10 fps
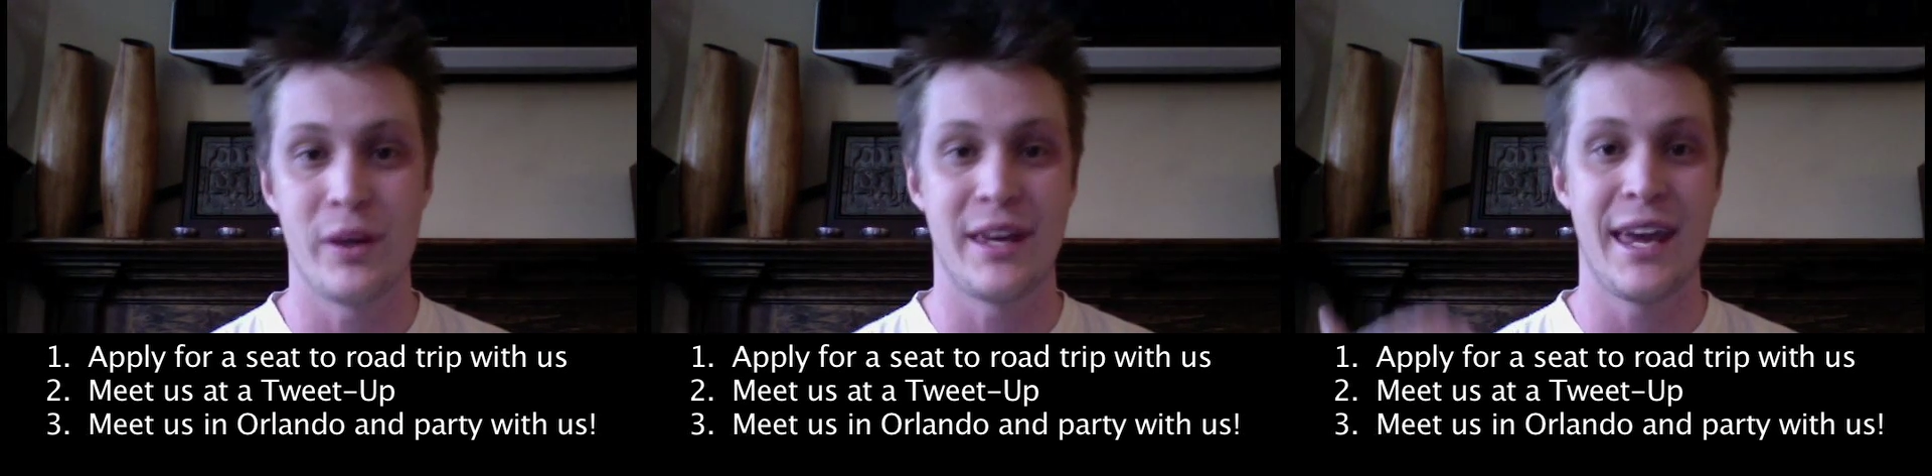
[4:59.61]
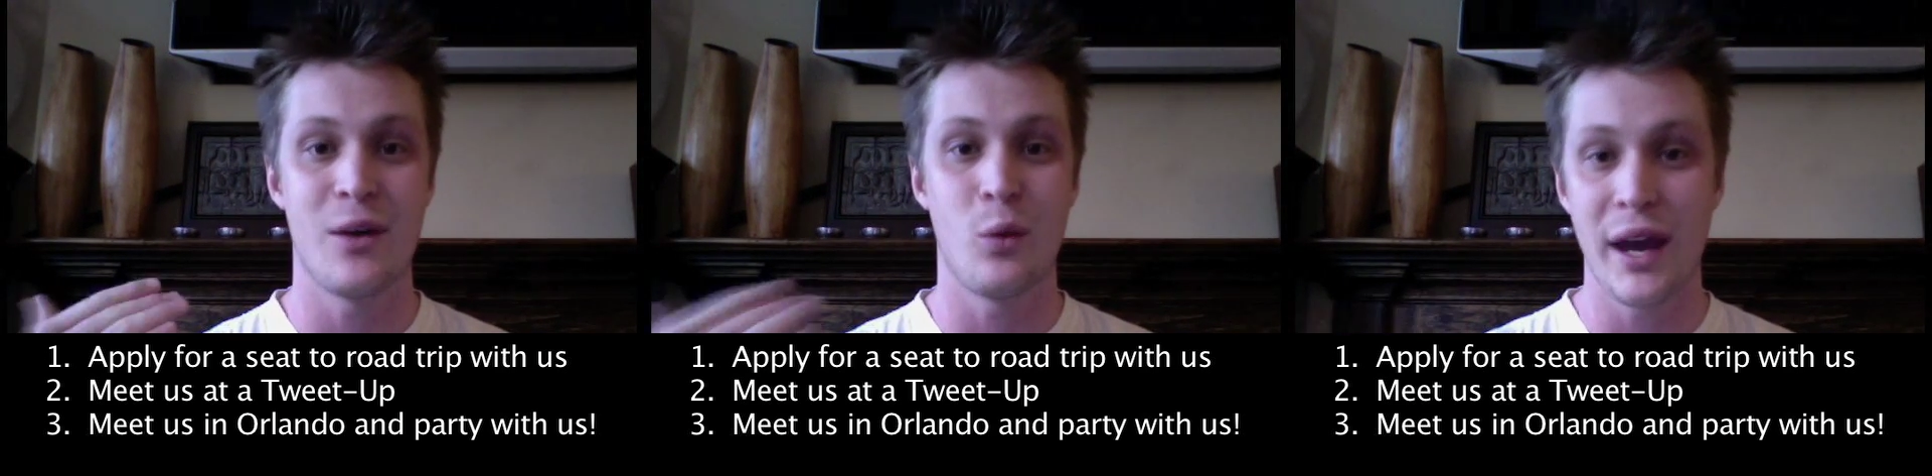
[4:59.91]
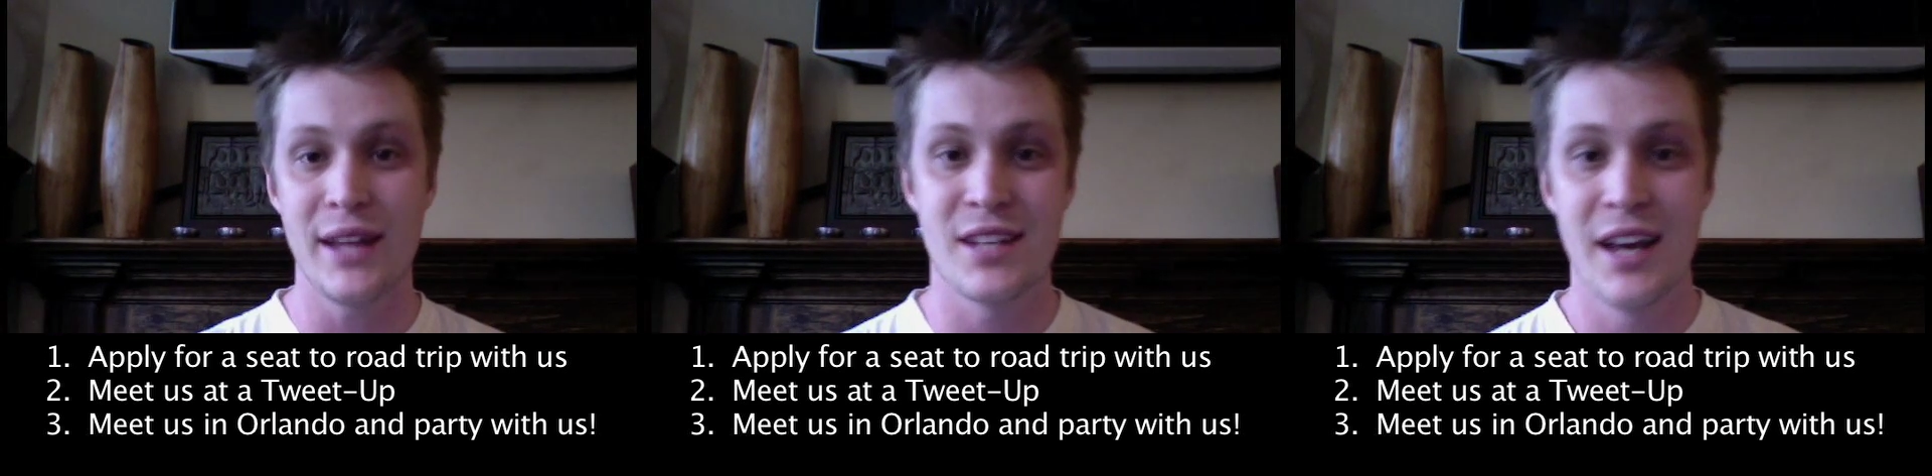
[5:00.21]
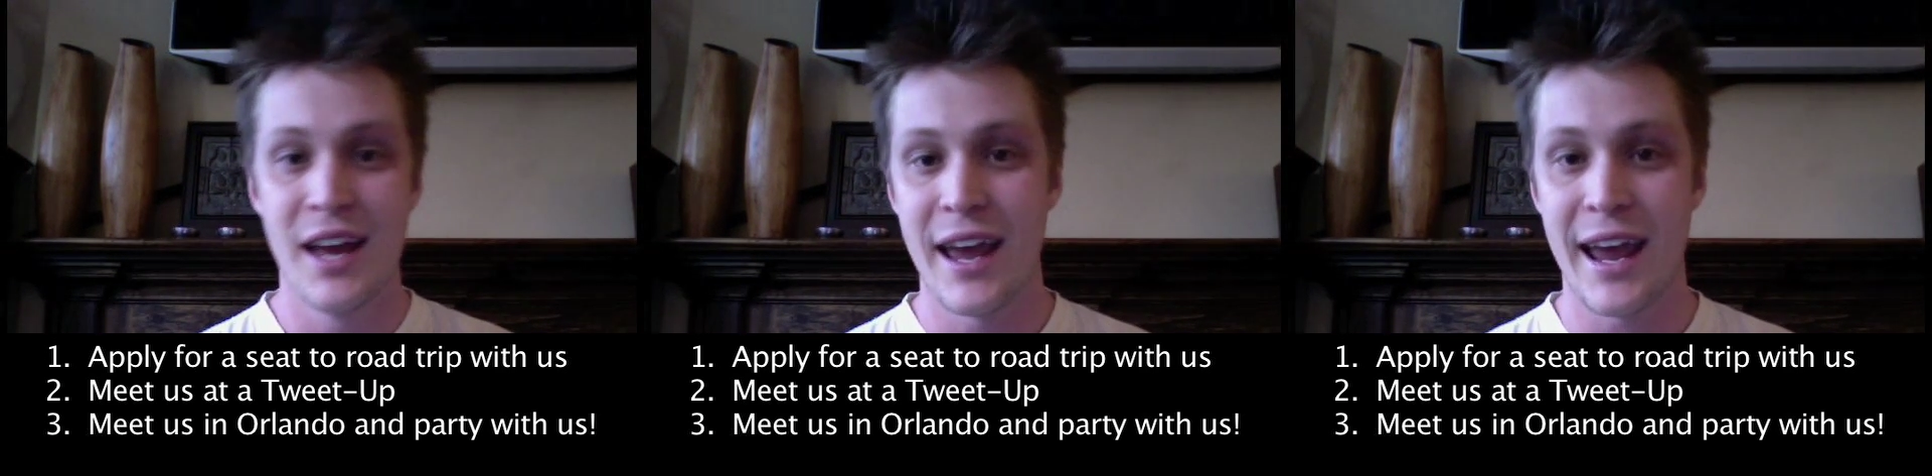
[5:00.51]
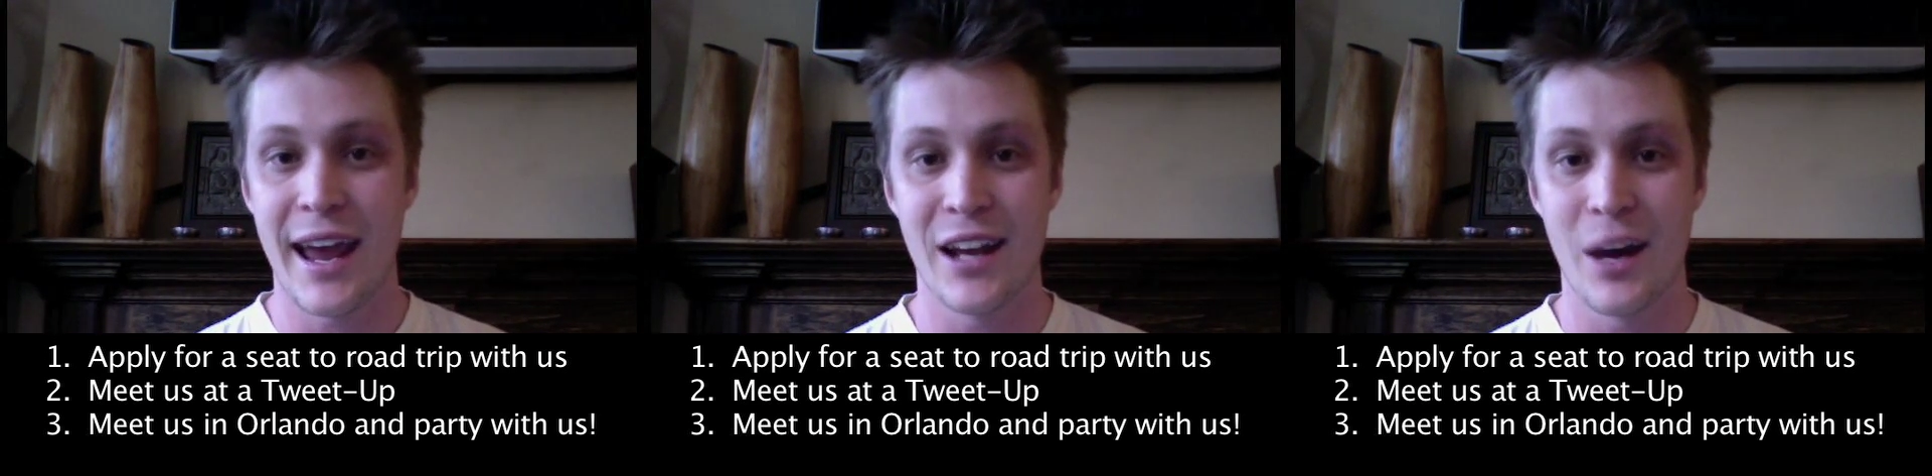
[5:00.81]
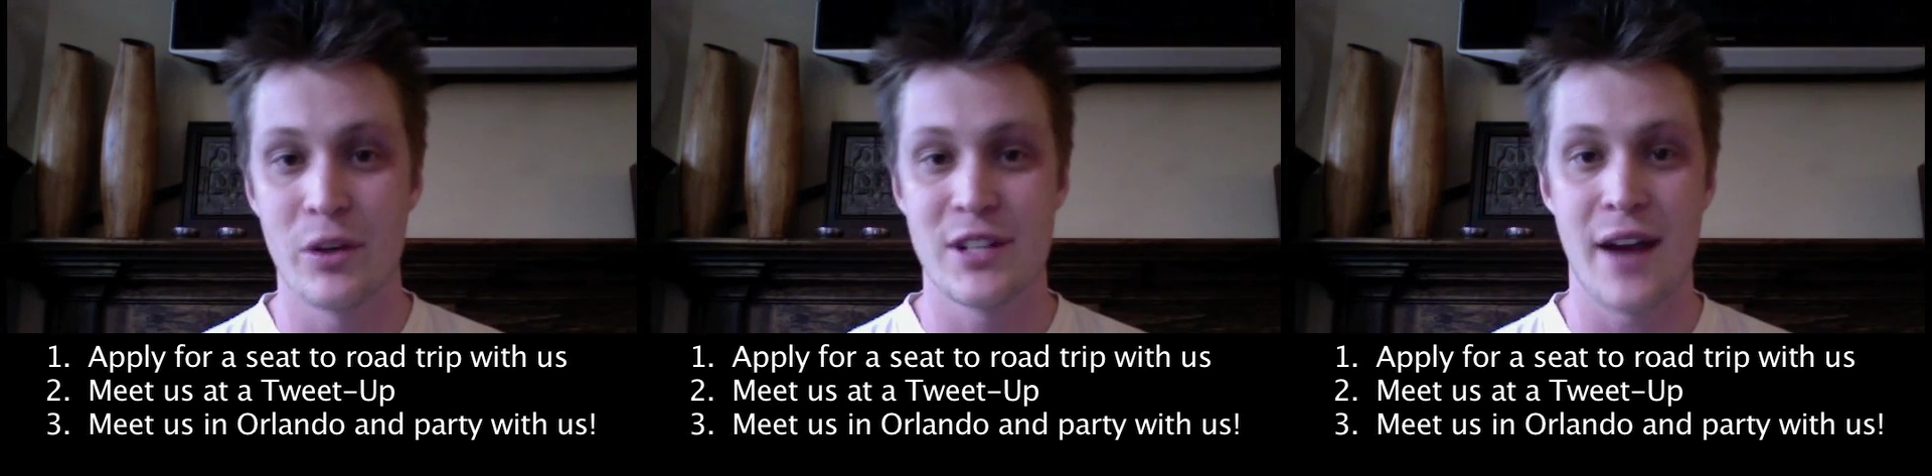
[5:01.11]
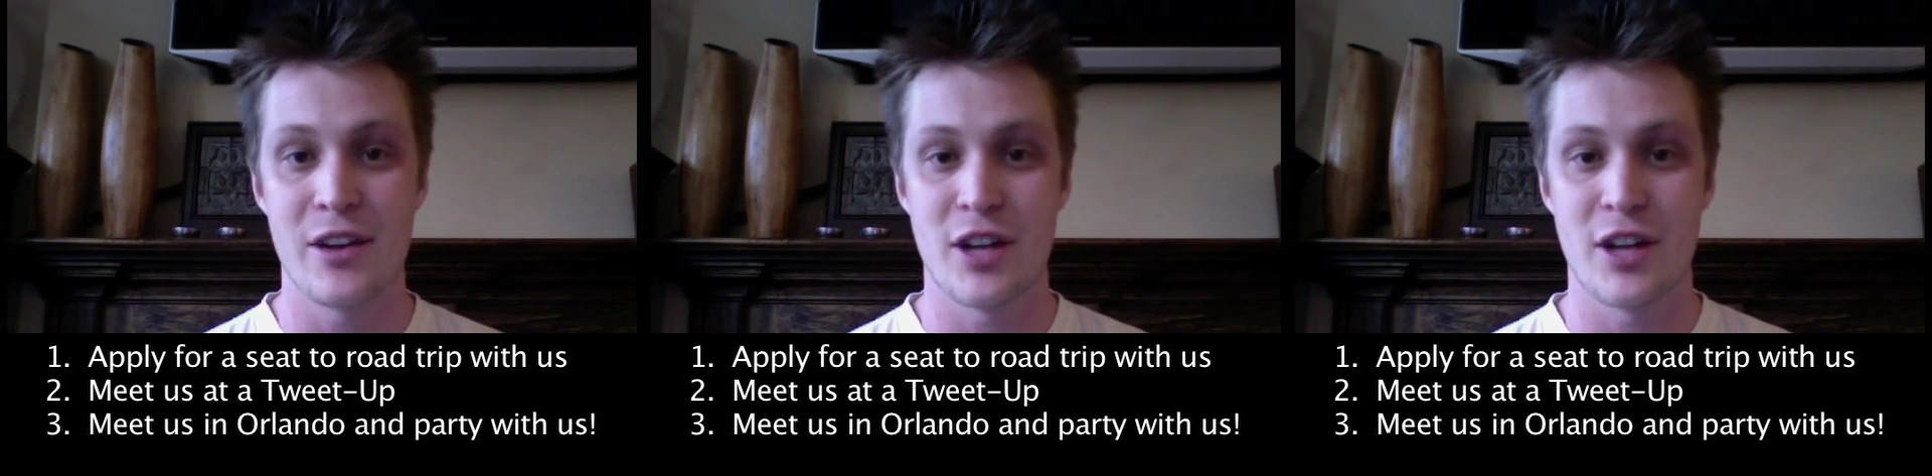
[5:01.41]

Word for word: We can't wait, and we're excited